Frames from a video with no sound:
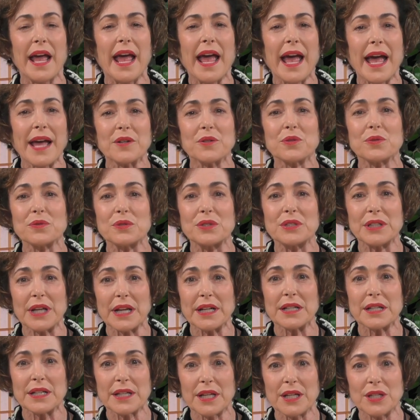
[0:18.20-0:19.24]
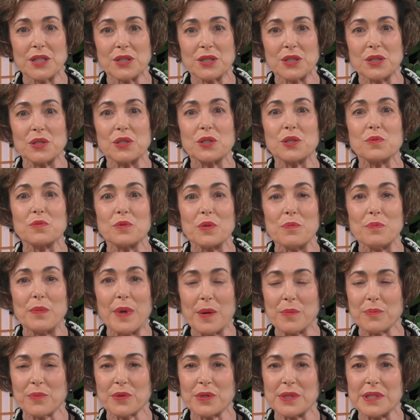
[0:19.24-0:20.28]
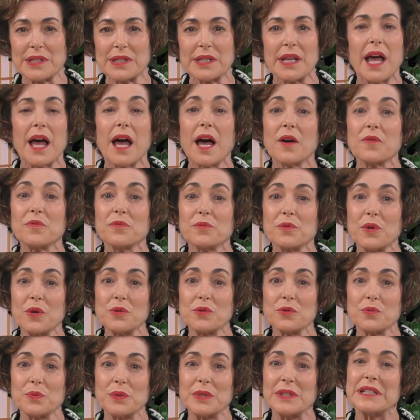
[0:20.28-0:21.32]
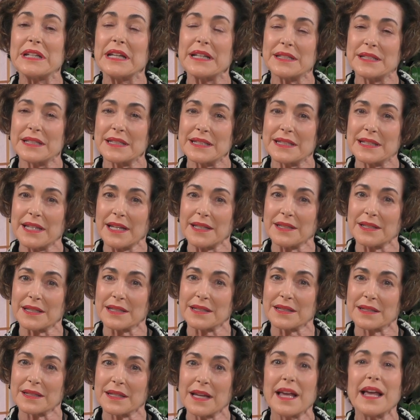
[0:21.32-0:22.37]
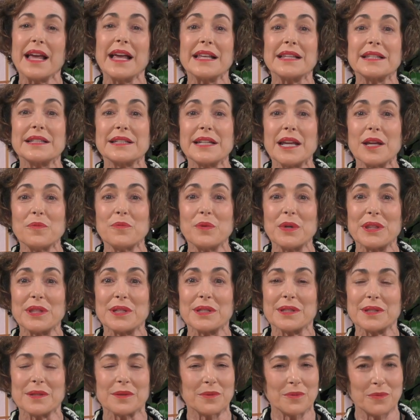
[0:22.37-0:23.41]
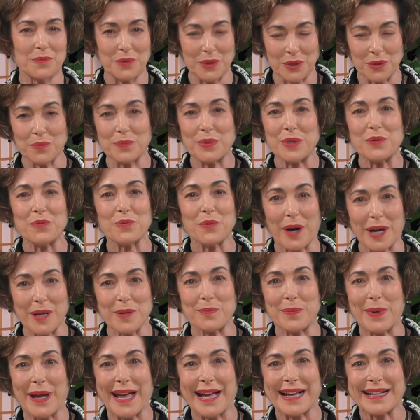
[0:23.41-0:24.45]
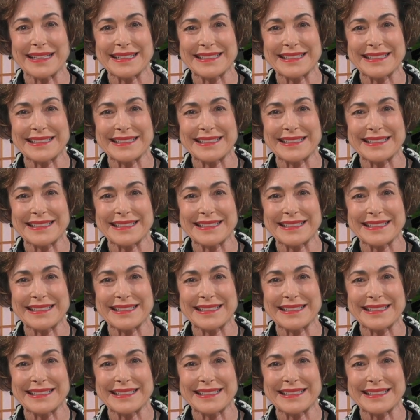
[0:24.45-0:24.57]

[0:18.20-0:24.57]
and her dedication to remembrance of Rosewood descendants. Stay with us, we'll be right back.